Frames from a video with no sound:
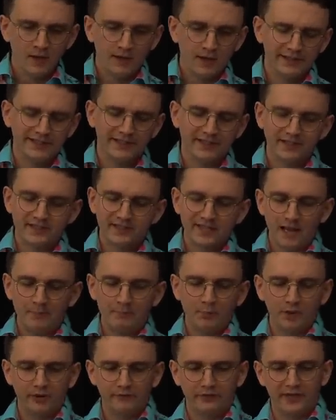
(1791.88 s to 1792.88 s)
And an
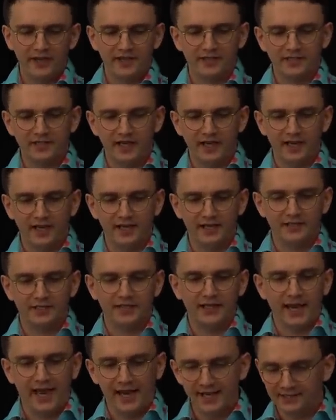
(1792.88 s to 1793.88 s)
example of this is
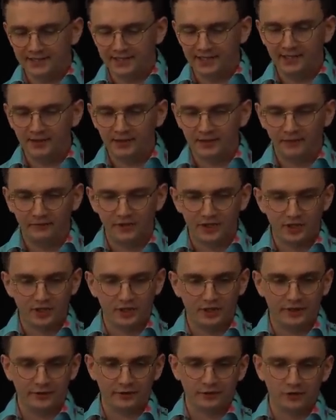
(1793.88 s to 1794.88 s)
the 18th Division
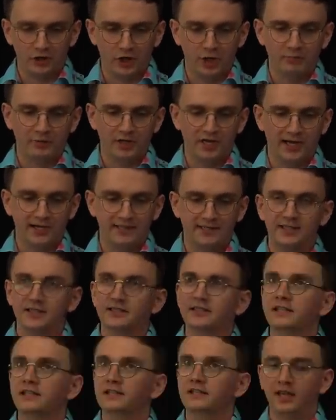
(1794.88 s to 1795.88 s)
in October
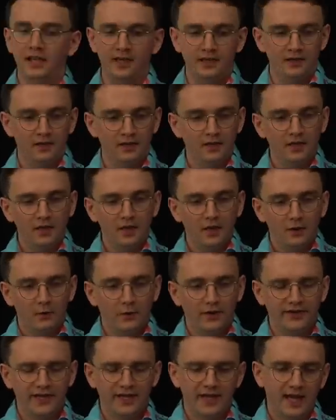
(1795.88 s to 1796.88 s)
1916
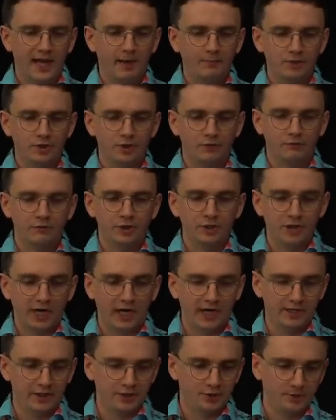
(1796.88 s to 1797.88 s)
when they capture
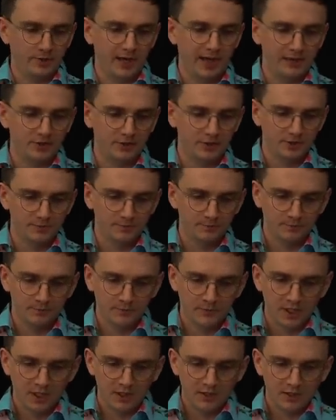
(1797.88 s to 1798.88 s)
Regina Trench.
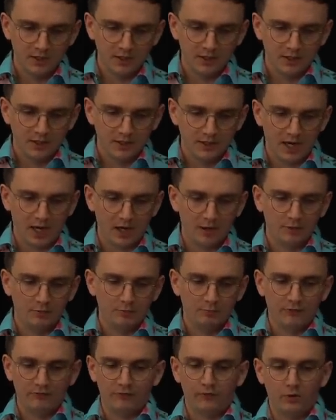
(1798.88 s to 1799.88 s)
Now,
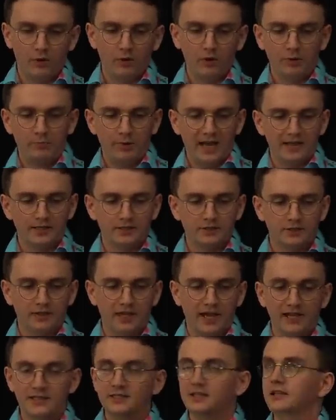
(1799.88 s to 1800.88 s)
before the battle,
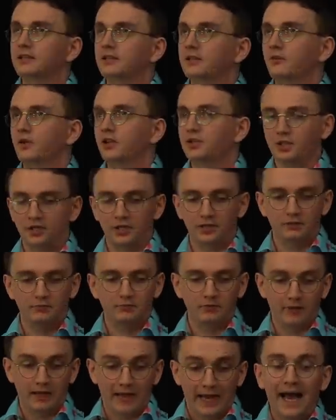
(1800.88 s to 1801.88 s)
the 18th Division
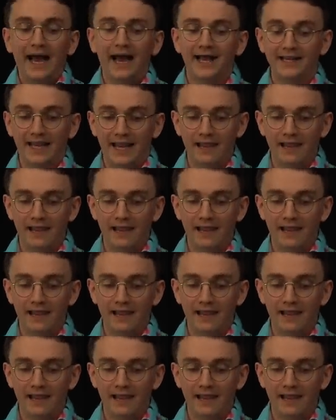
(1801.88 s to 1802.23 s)
had